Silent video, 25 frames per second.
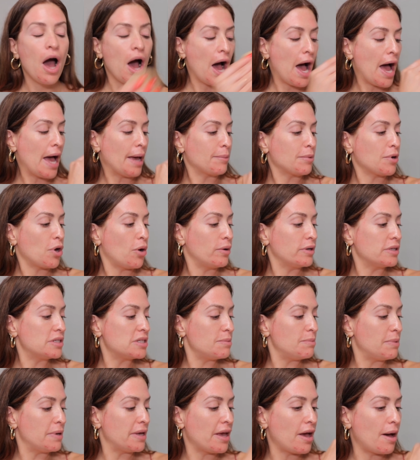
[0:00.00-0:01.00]
I'm going
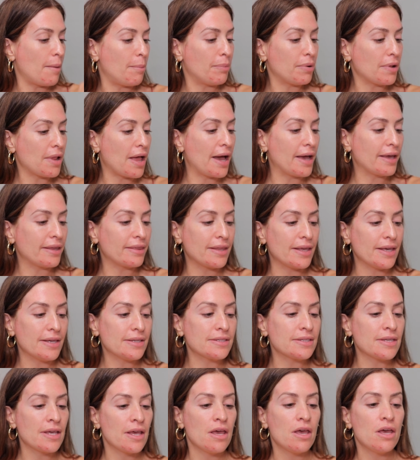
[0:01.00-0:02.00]
to be applying
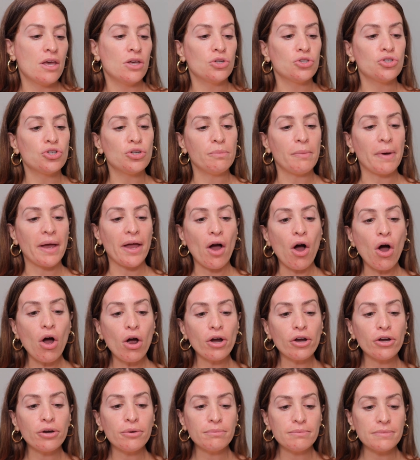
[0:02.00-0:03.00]
this to my
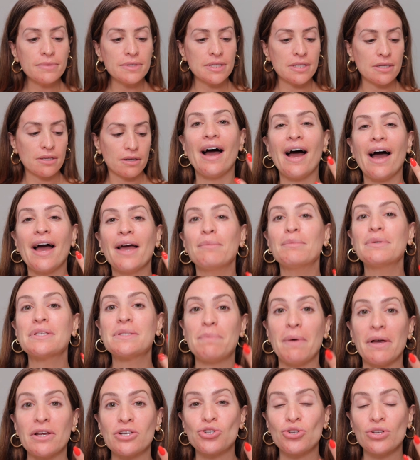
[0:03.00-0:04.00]
arms. I'm
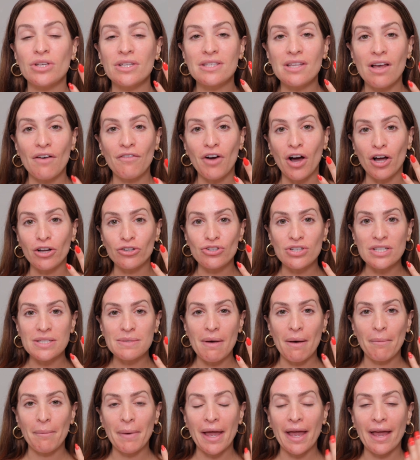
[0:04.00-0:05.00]
especially self-conscious
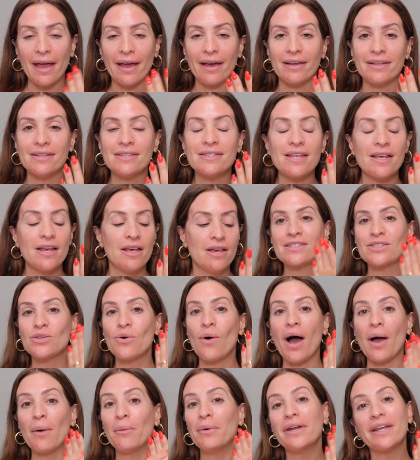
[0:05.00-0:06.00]
about my hands, so
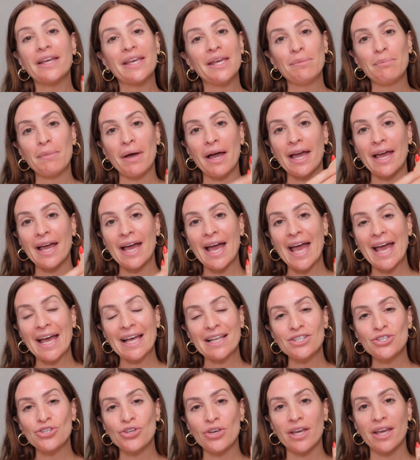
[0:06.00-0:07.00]
I want to keep my
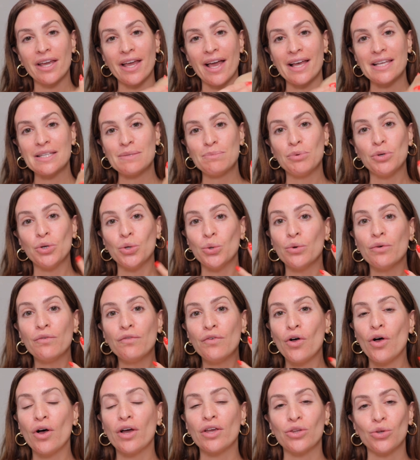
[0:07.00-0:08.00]
hands looking as
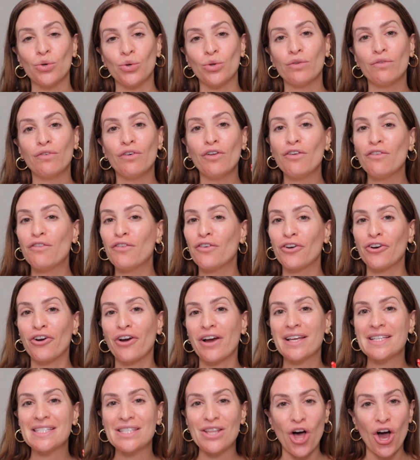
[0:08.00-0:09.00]
beautiful and youthful for
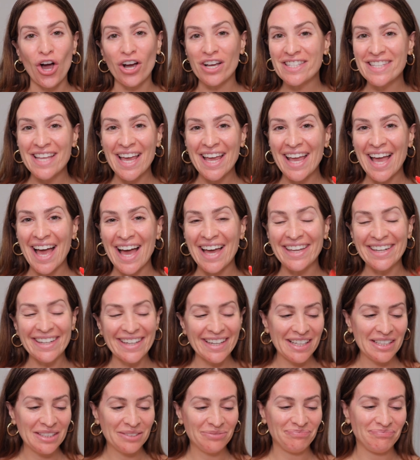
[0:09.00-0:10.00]
as long as I
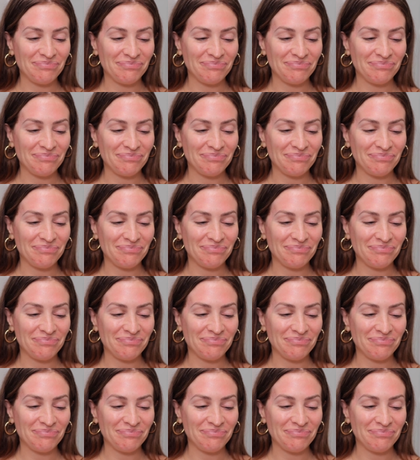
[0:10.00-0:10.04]
can.